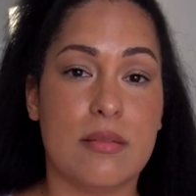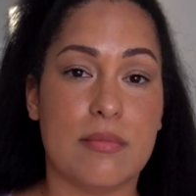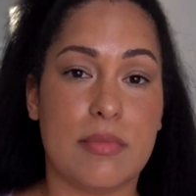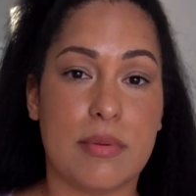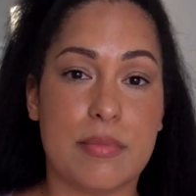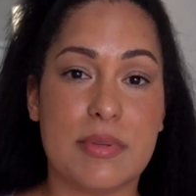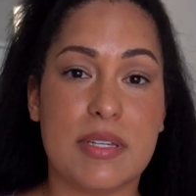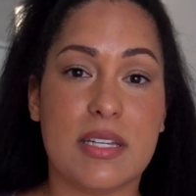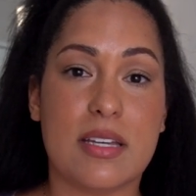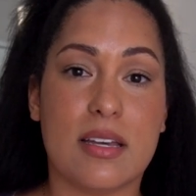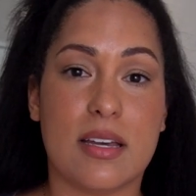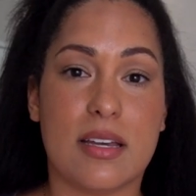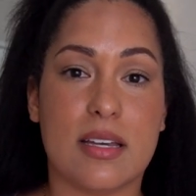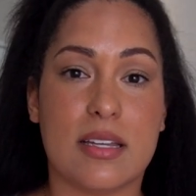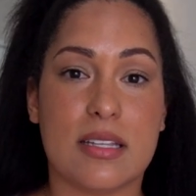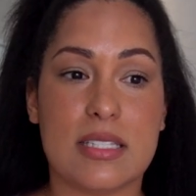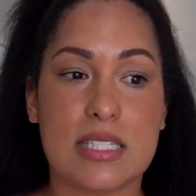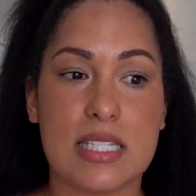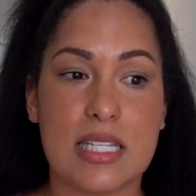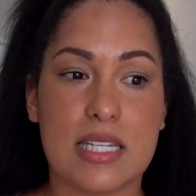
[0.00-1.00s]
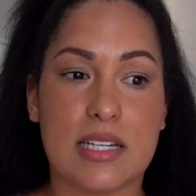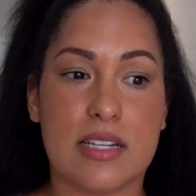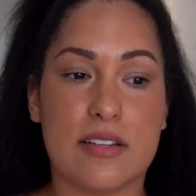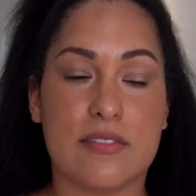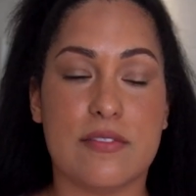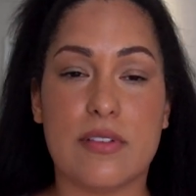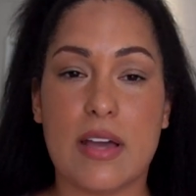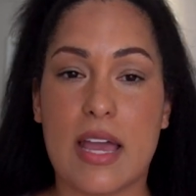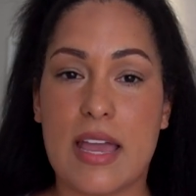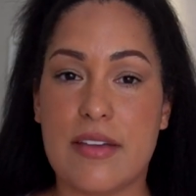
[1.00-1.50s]
but because
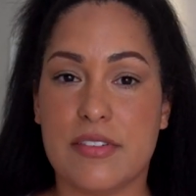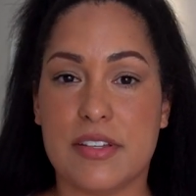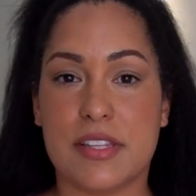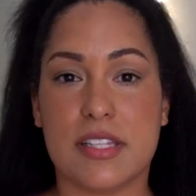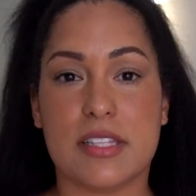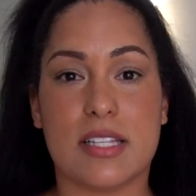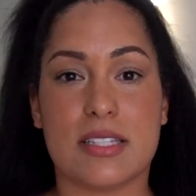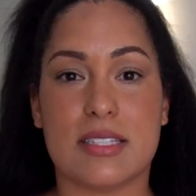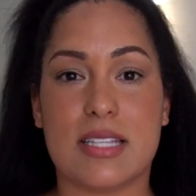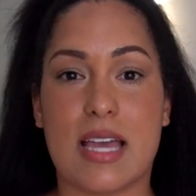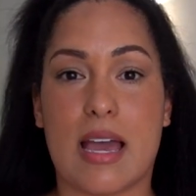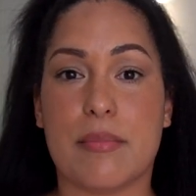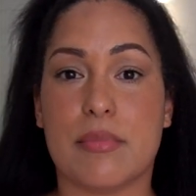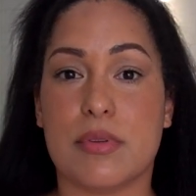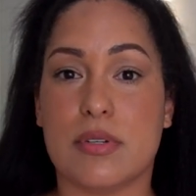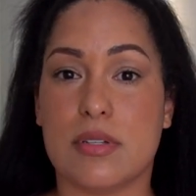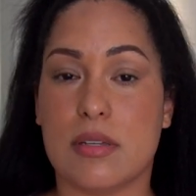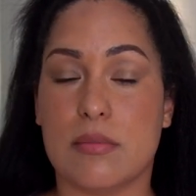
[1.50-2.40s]
of everything that's happened